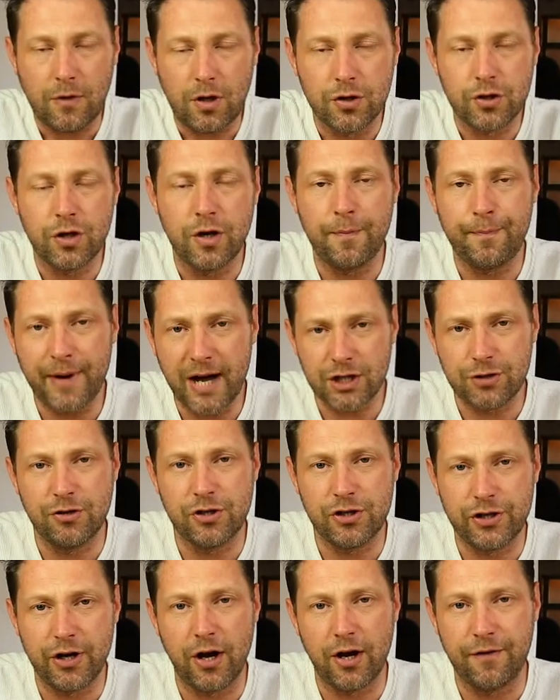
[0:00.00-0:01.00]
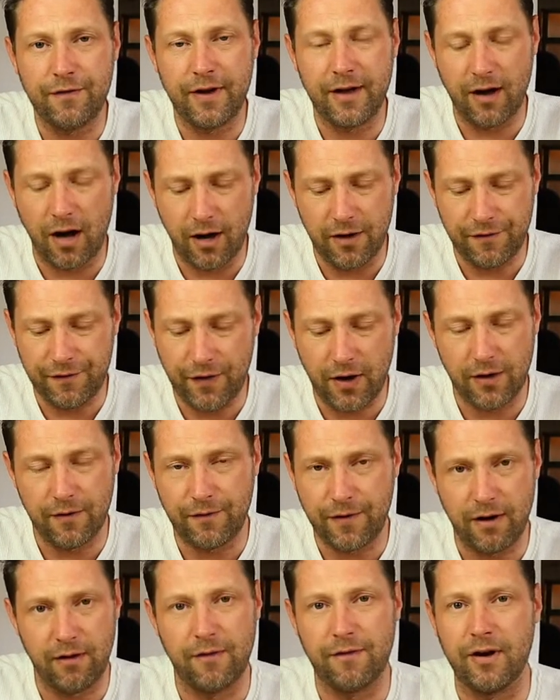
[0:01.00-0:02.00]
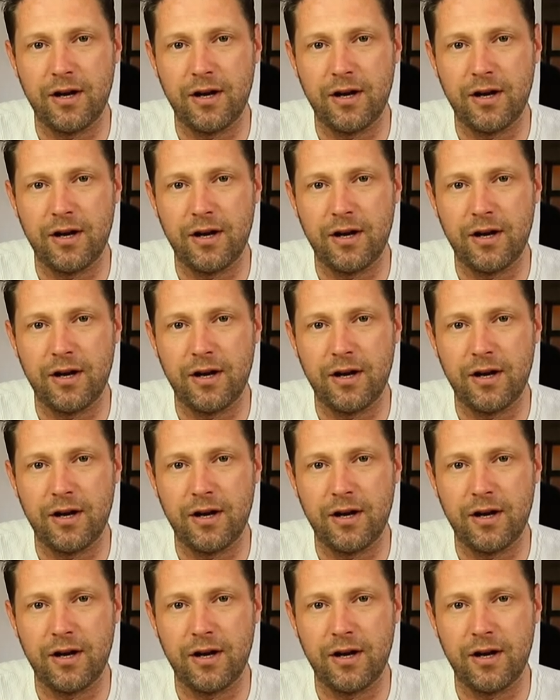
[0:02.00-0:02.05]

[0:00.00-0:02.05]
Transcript: So the battery side of it, I find very,